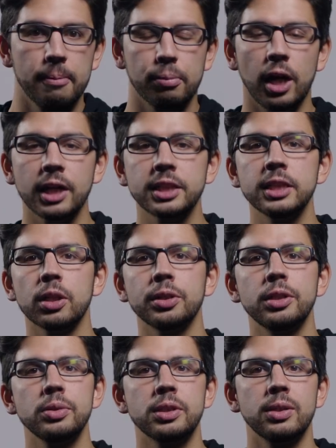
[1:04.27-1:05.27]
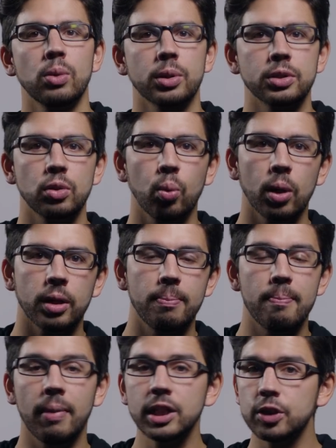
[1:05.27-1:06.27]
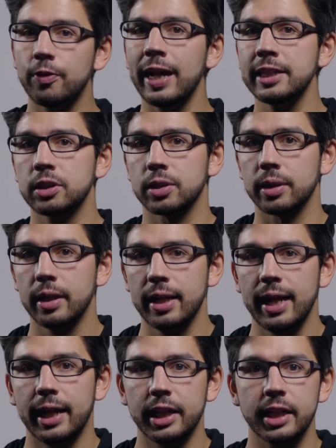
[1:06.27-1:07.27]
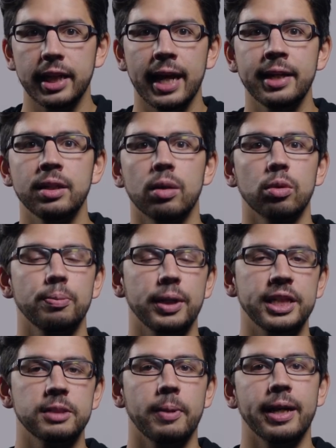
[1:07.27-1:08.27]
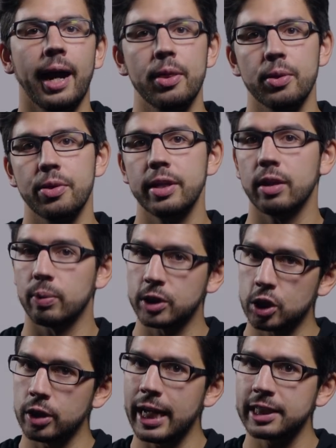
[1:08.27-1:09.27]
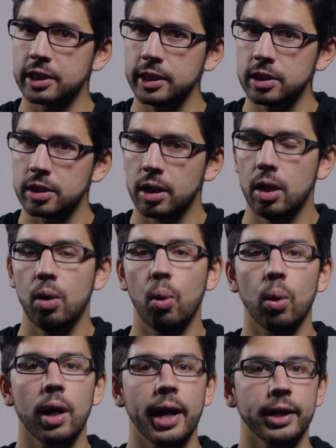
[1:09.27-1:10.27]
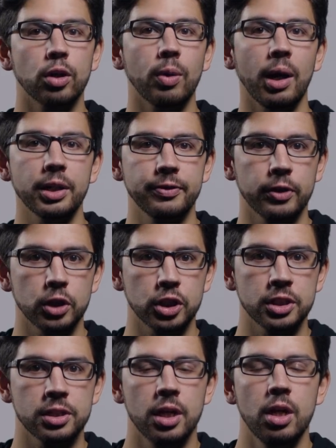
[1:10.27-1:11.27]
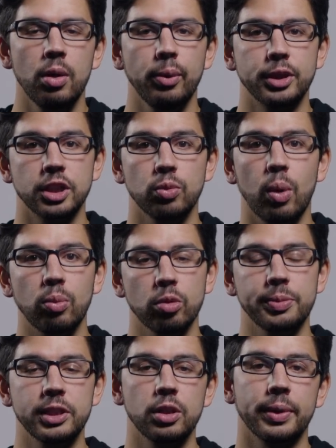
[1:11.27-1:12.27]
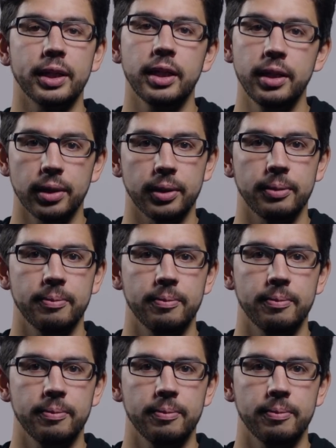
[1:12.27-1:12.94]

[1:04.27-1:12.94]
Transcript: Proxies are used in order to work much faster, and in the end are replaced by either the original assets or higher quality versions, which is what we'll be doing here.